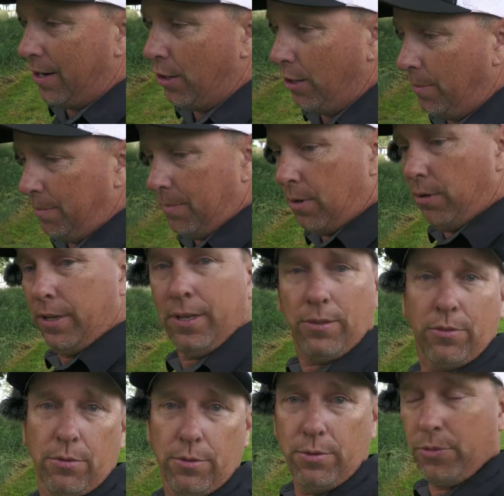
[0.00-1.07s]
I know I'm only
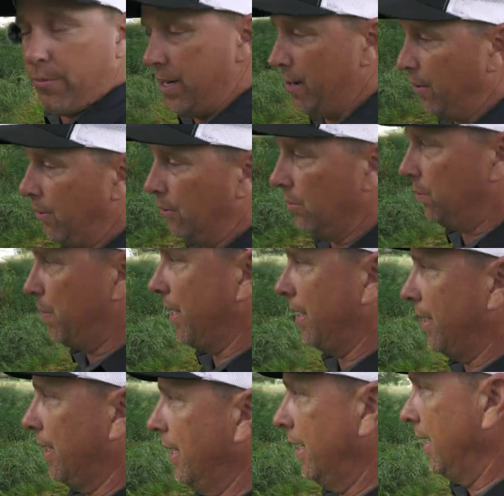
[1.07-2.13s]
through 3 holes,
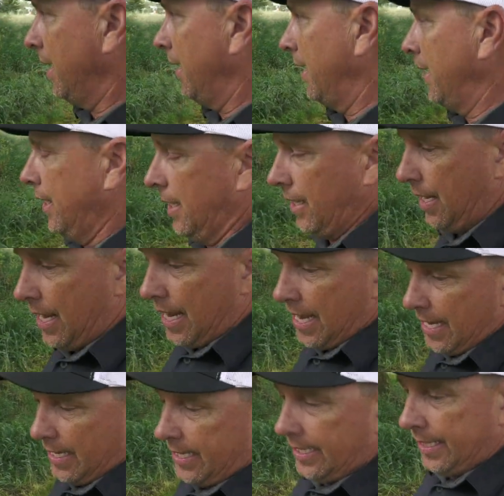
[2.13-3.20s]
but
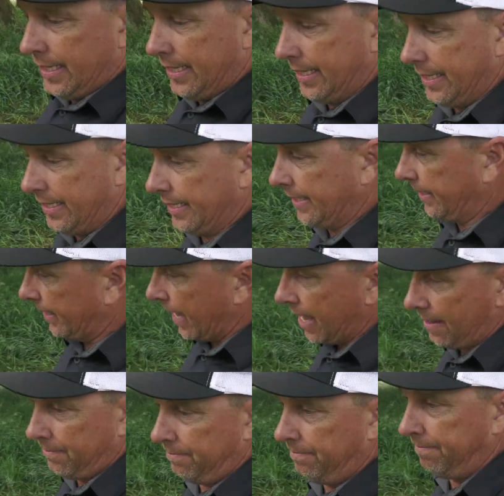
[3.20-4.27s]

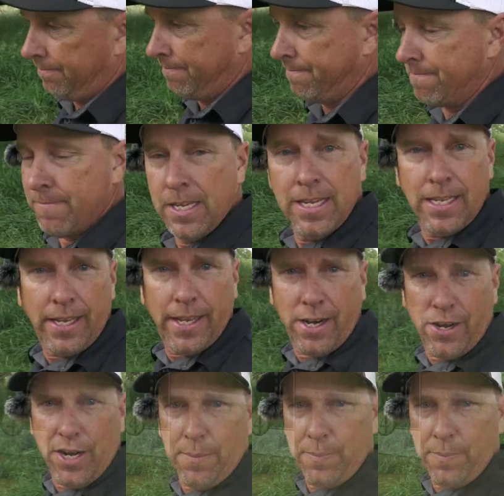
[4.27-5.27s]
yeah, get on